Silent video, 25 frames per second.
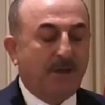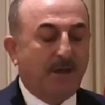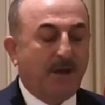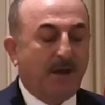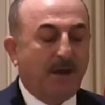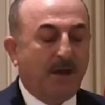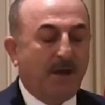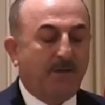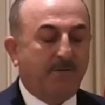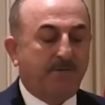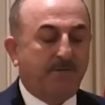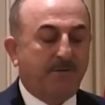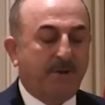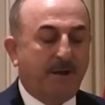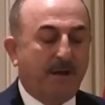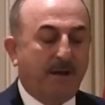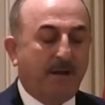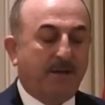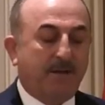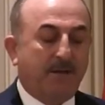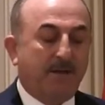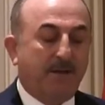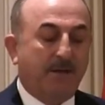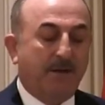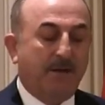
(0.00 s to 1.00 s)
have
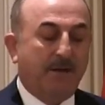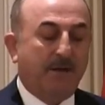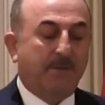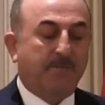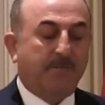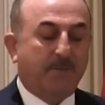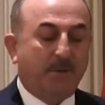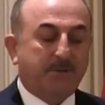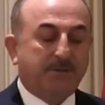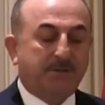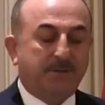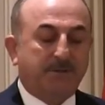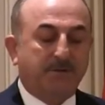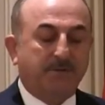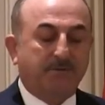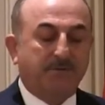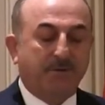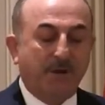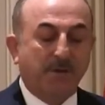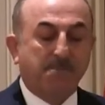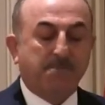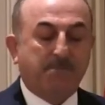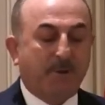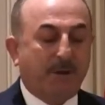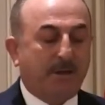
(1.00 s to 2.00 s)
had positive
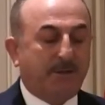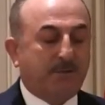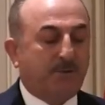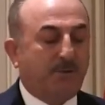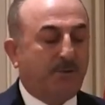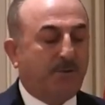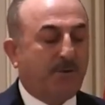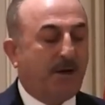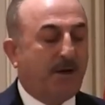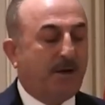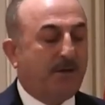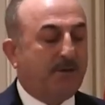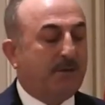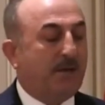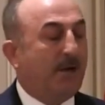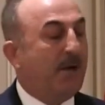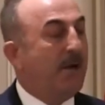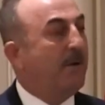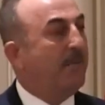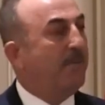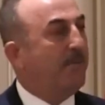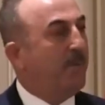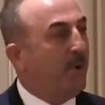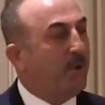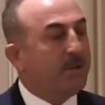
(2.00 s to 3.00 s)
impacts on our
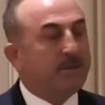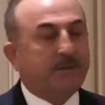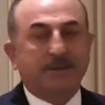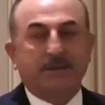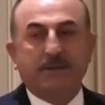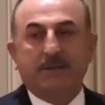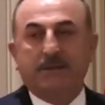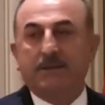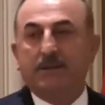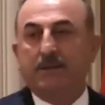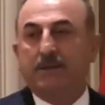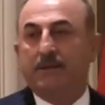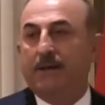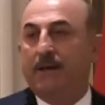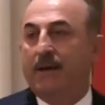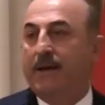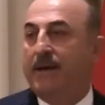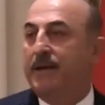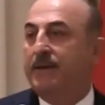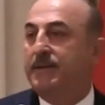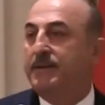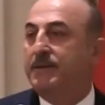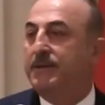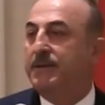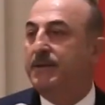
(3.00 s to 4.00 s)
political
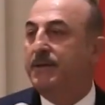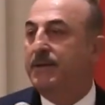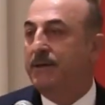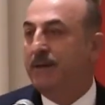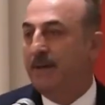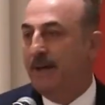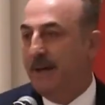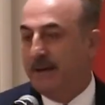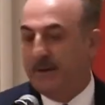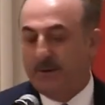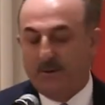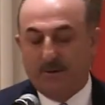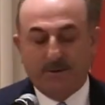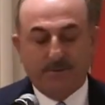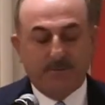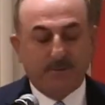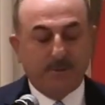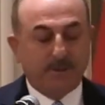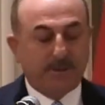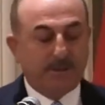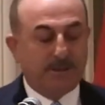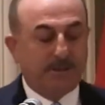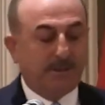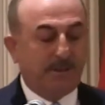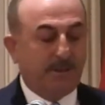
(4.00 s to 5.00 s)
and
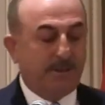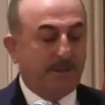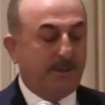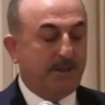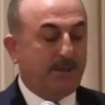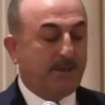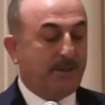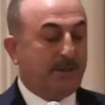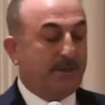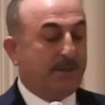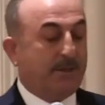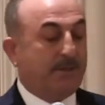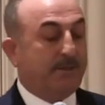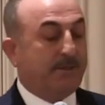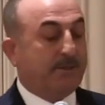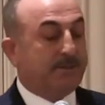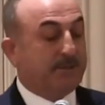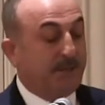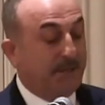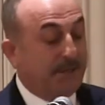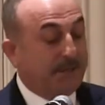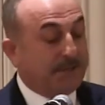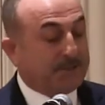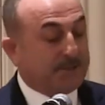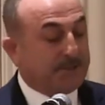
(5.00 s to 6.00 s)
economic
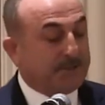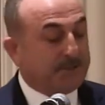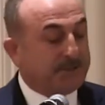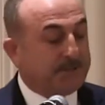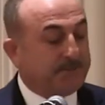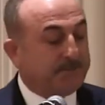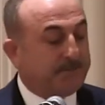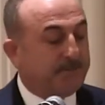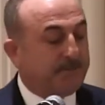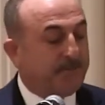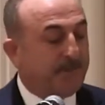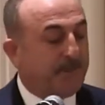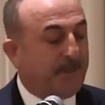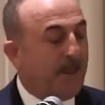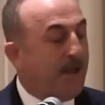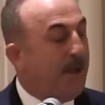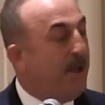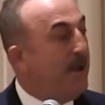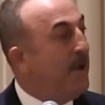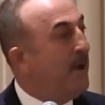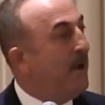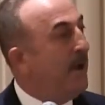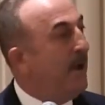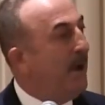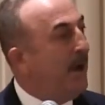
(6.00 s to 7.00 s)
relations.
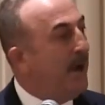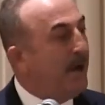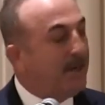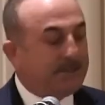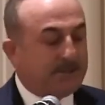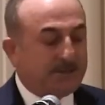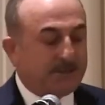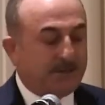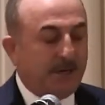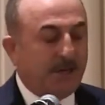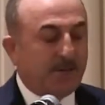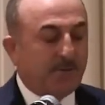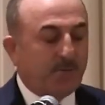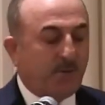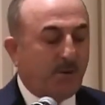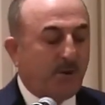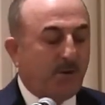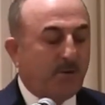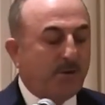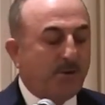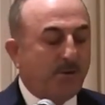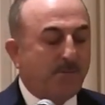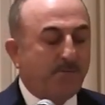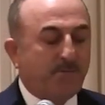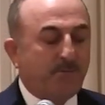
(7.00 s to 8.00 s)
Our trade
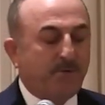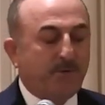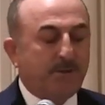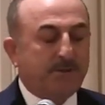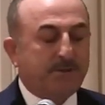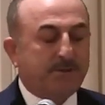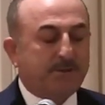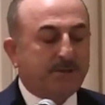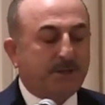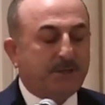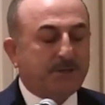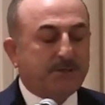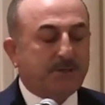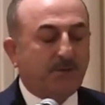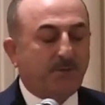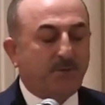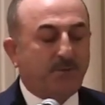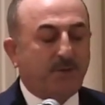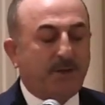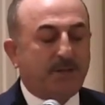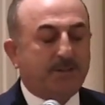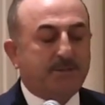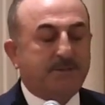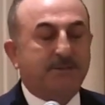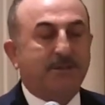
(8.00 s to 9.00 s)
volume with the region
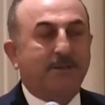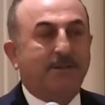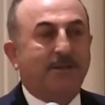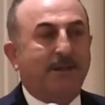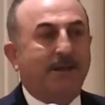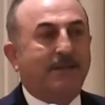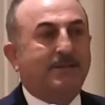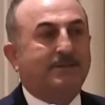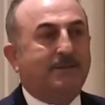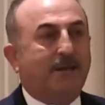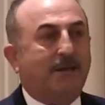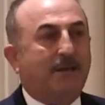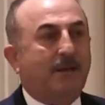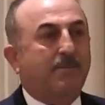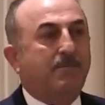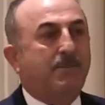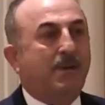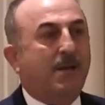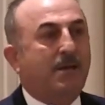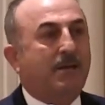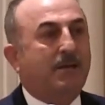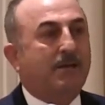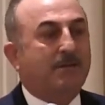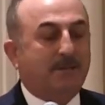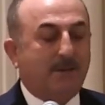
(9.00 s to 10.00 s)
was less than $1
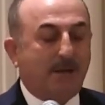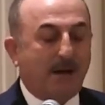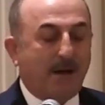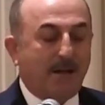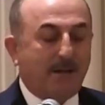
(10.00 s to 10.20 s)
billion